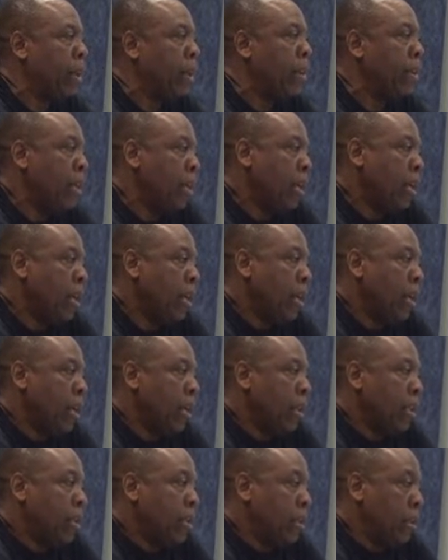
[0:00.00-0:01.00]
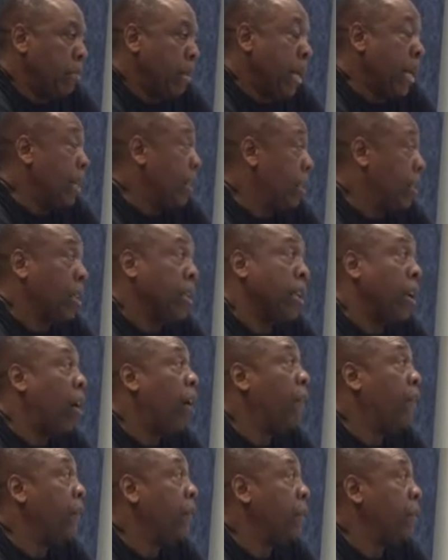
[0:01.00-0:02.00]
But to me, it's on the
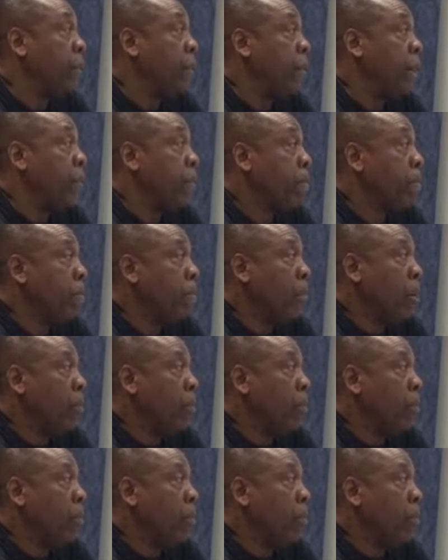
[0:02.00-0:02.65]
offensive end.